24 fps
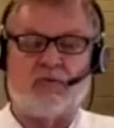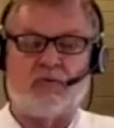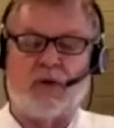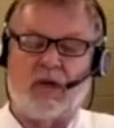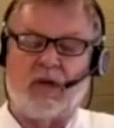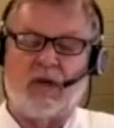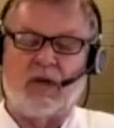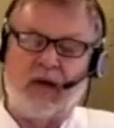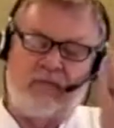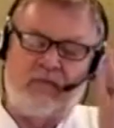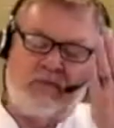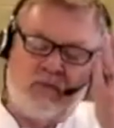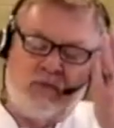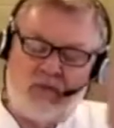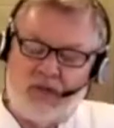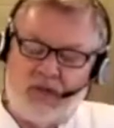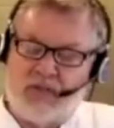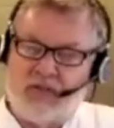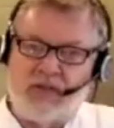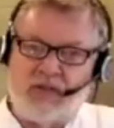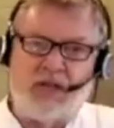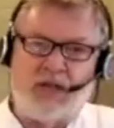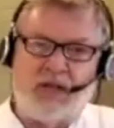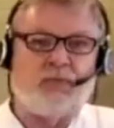as you can
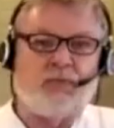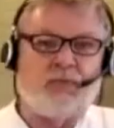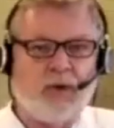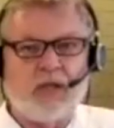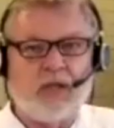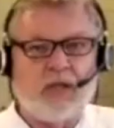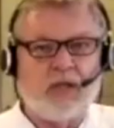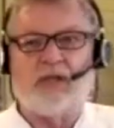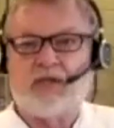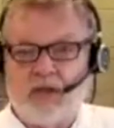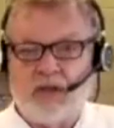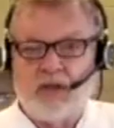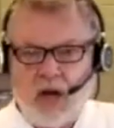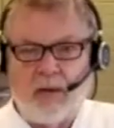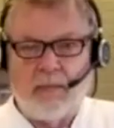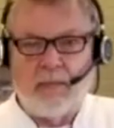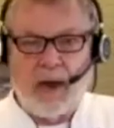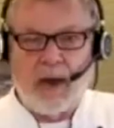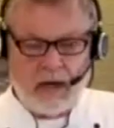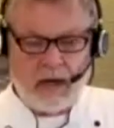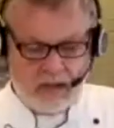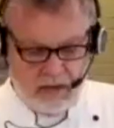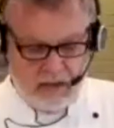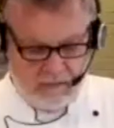see, really dumb
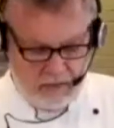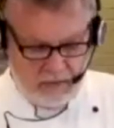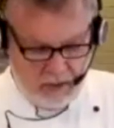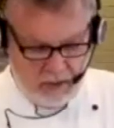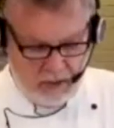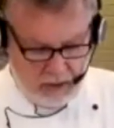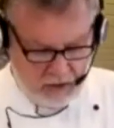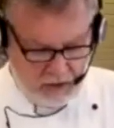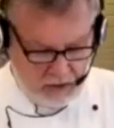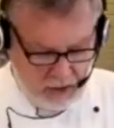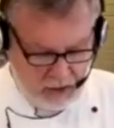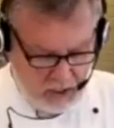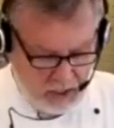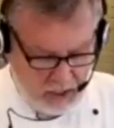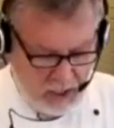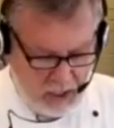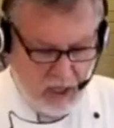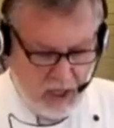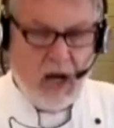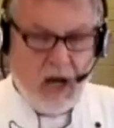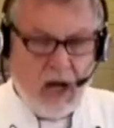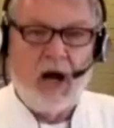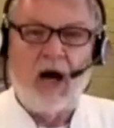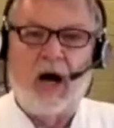activities
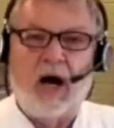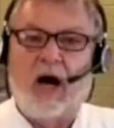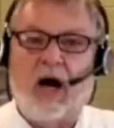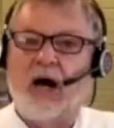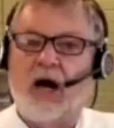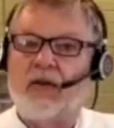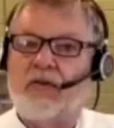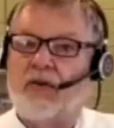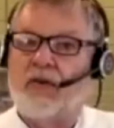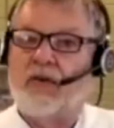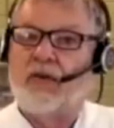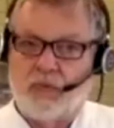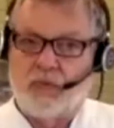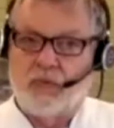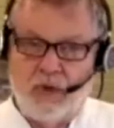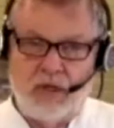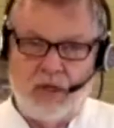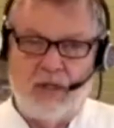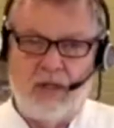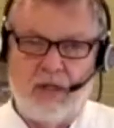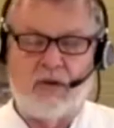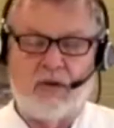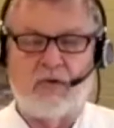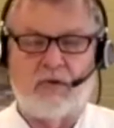that
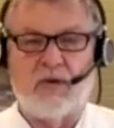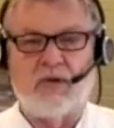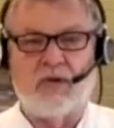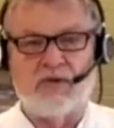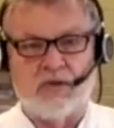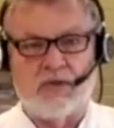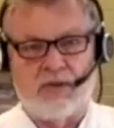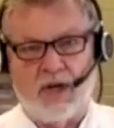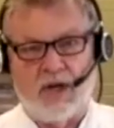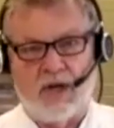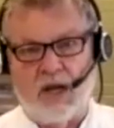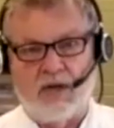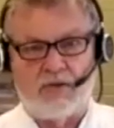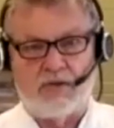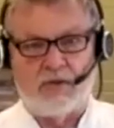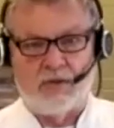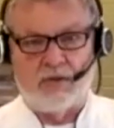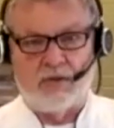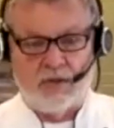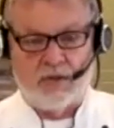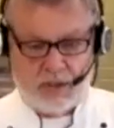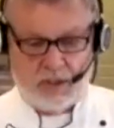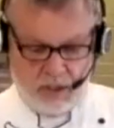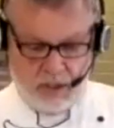really increase the danger
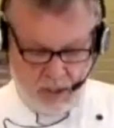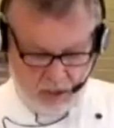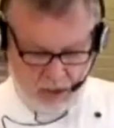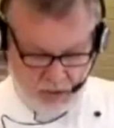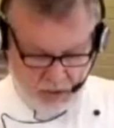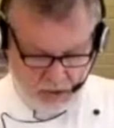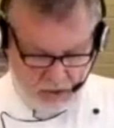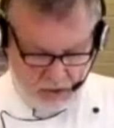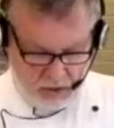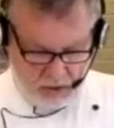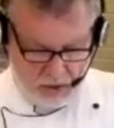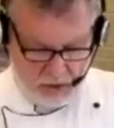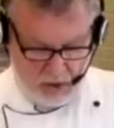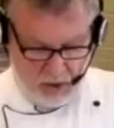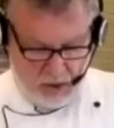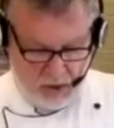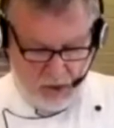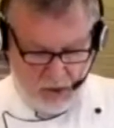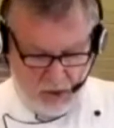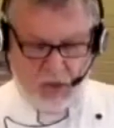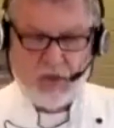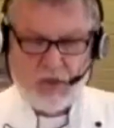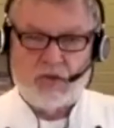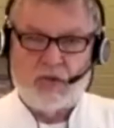in the kitchen.
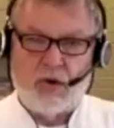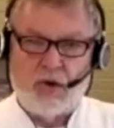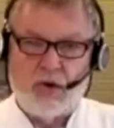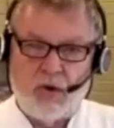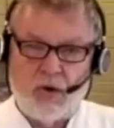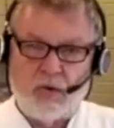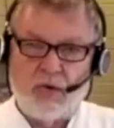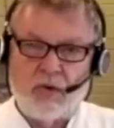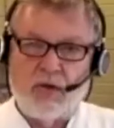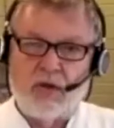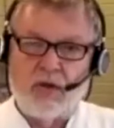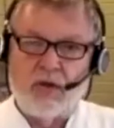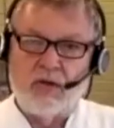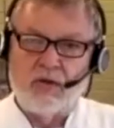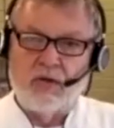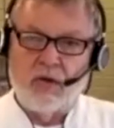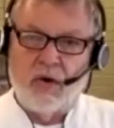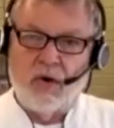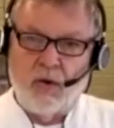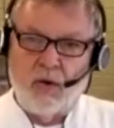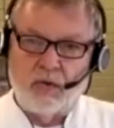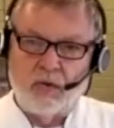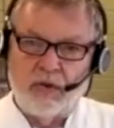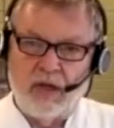So
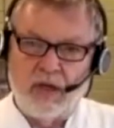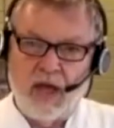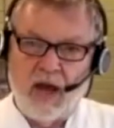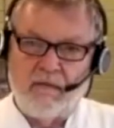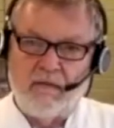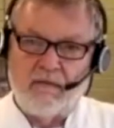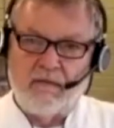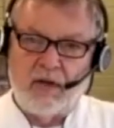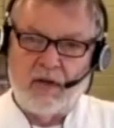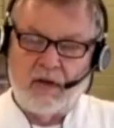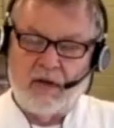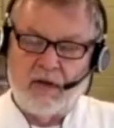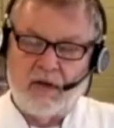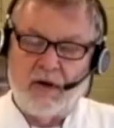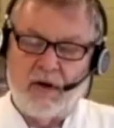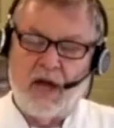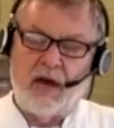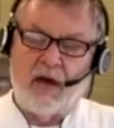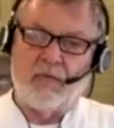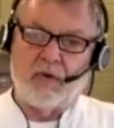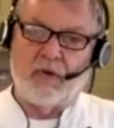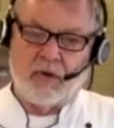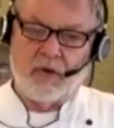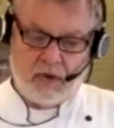only have it in your hand
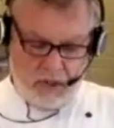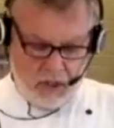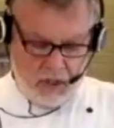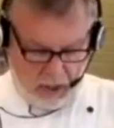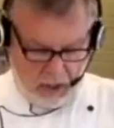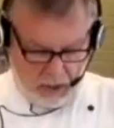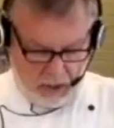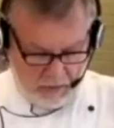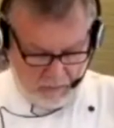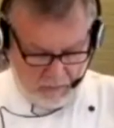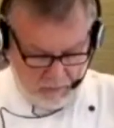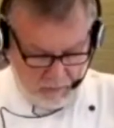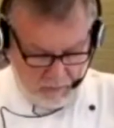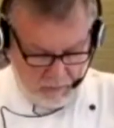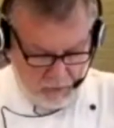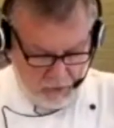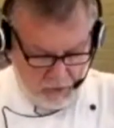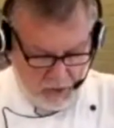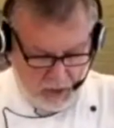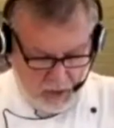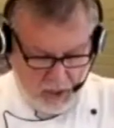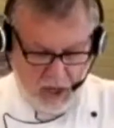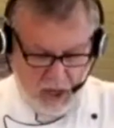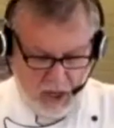when you're cutting.
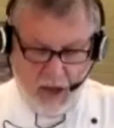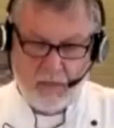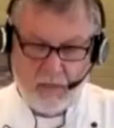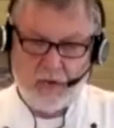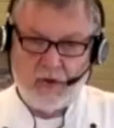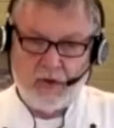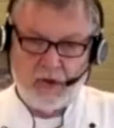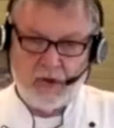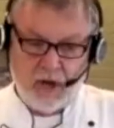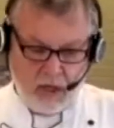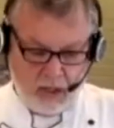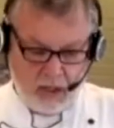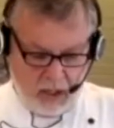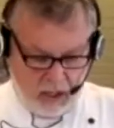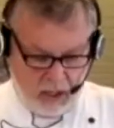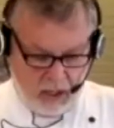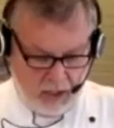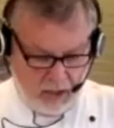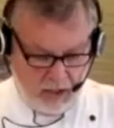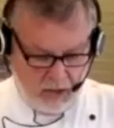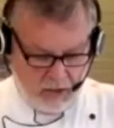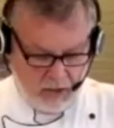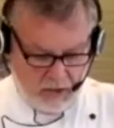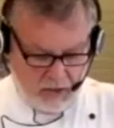And when you're not
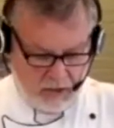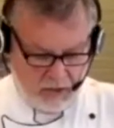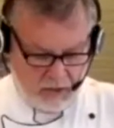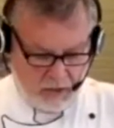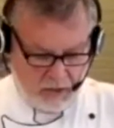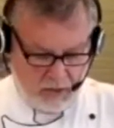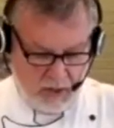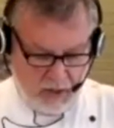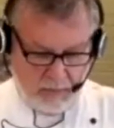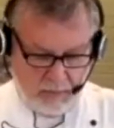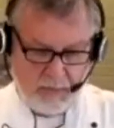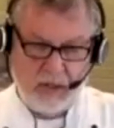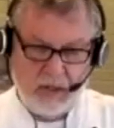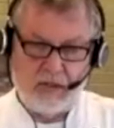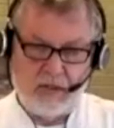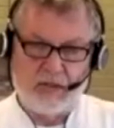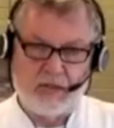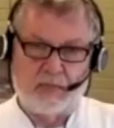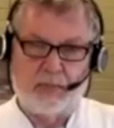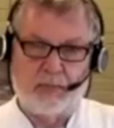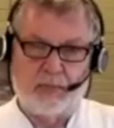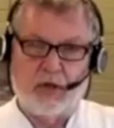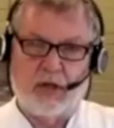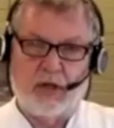cutting, this is a great place to
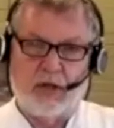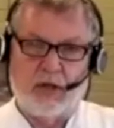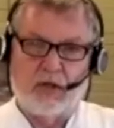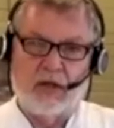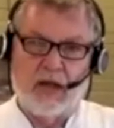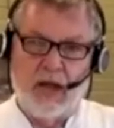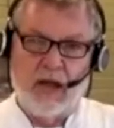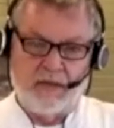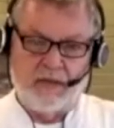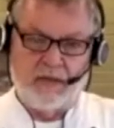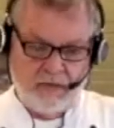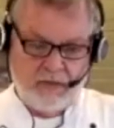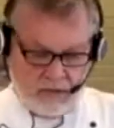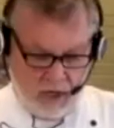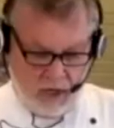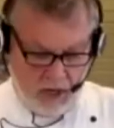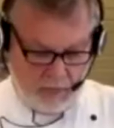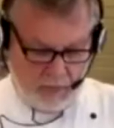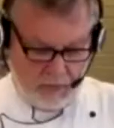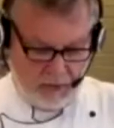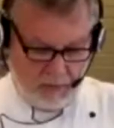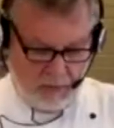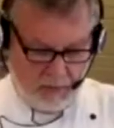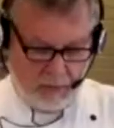put it, at the top
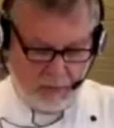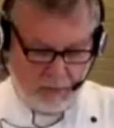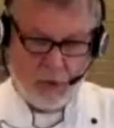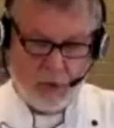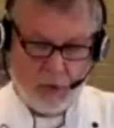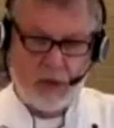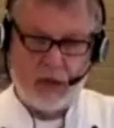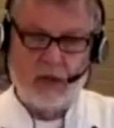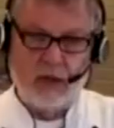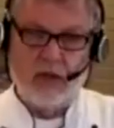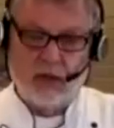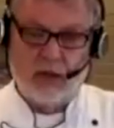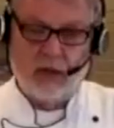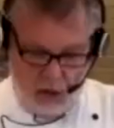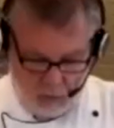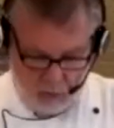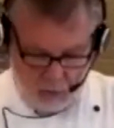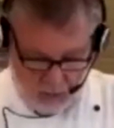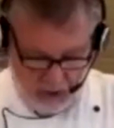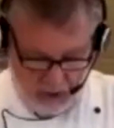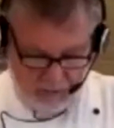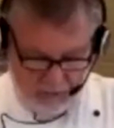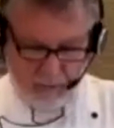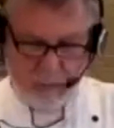of the board,
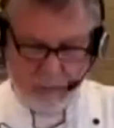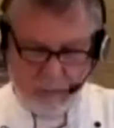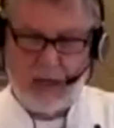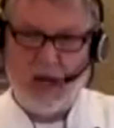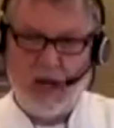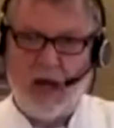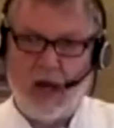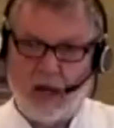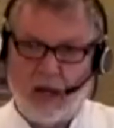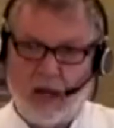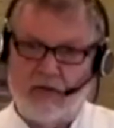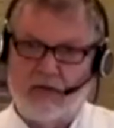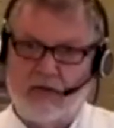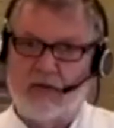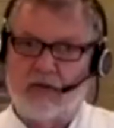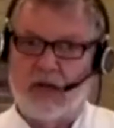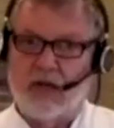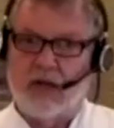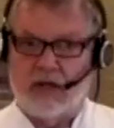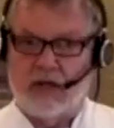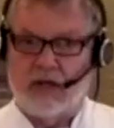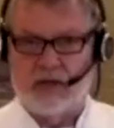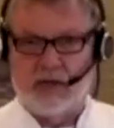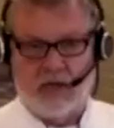away from the edge,
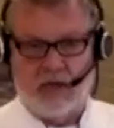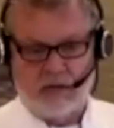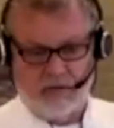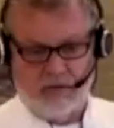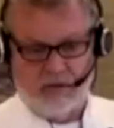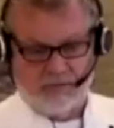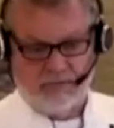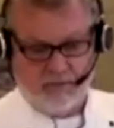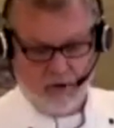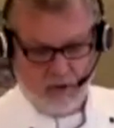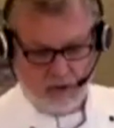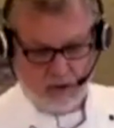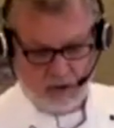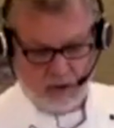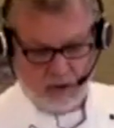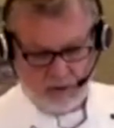less chance of falling.